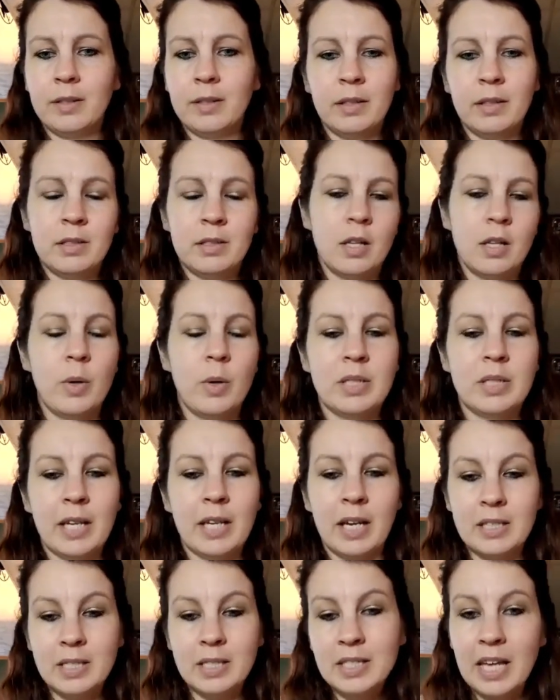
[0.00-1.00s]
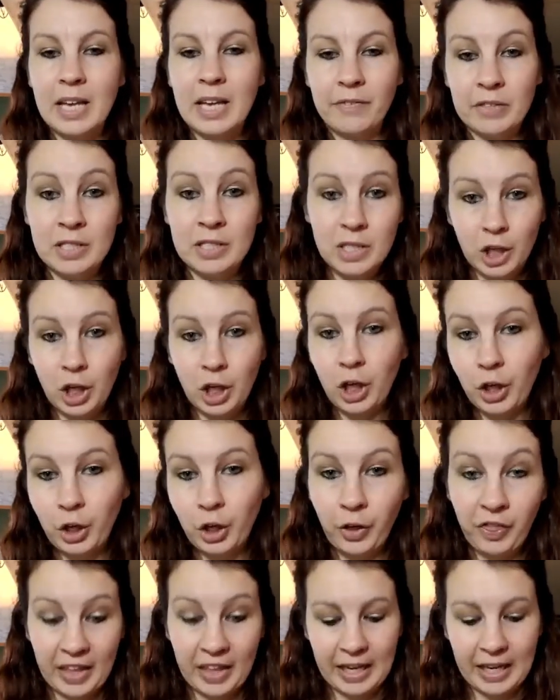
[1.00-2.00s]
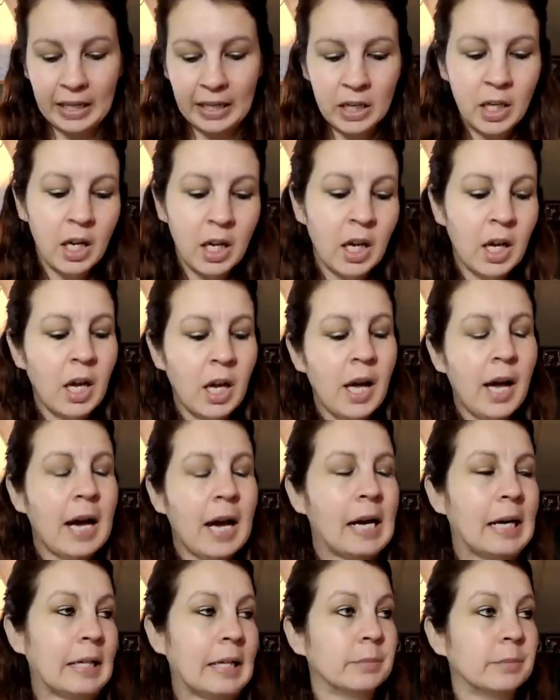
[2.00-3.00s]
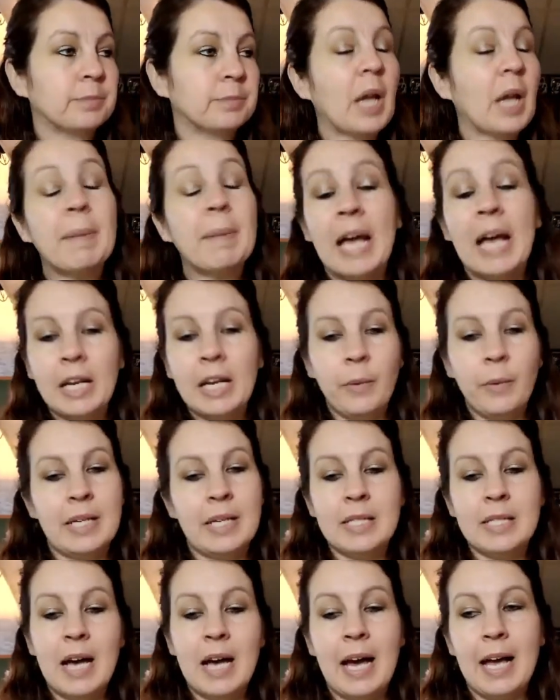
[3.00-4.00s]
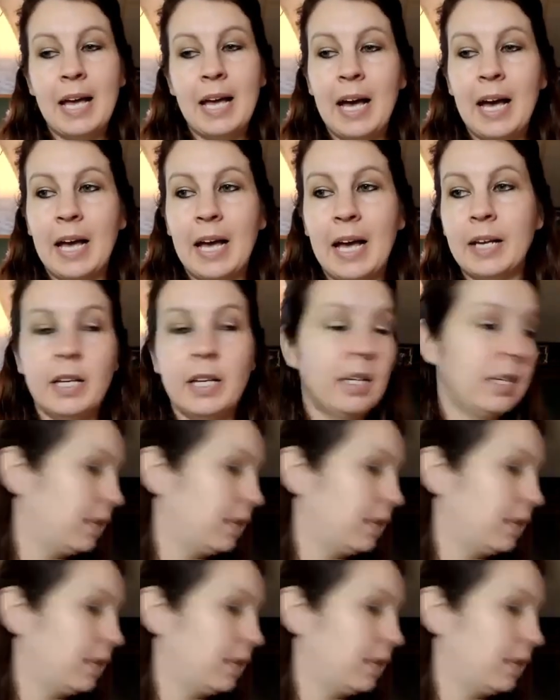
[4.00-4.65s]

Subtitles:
So it's like a safe and secure thing. But anyways, I had